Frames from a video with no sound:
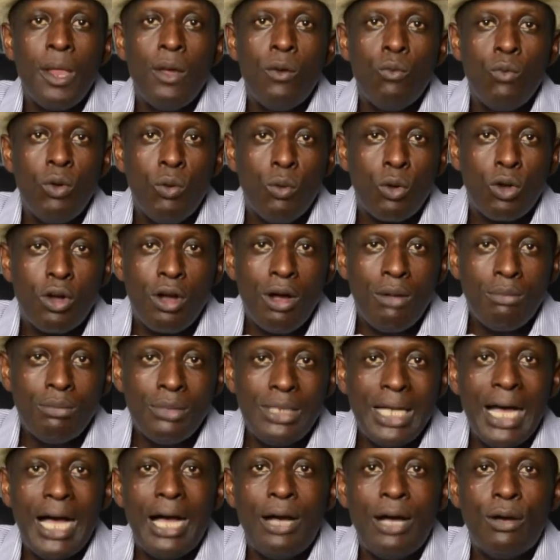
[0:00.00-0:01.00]
we will
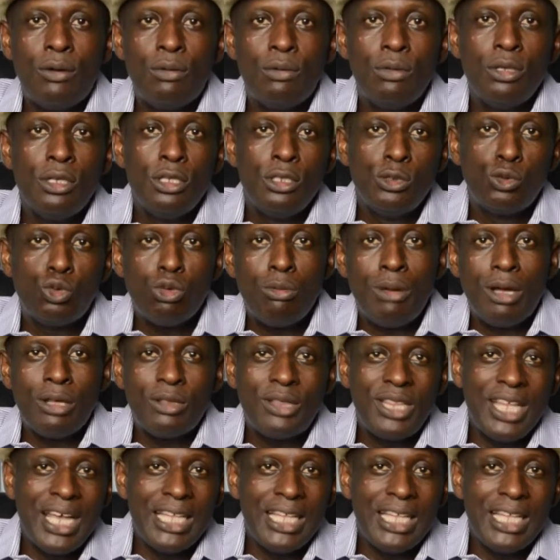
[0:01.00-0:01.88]
come down to about